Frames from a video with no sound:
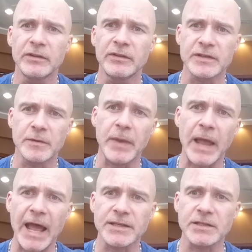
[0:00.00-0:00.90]
distant
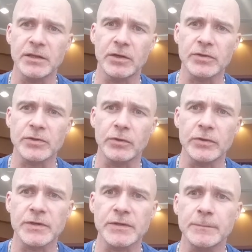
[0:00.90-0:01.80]
past in our solar
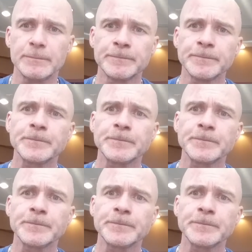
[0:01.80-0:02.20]
system.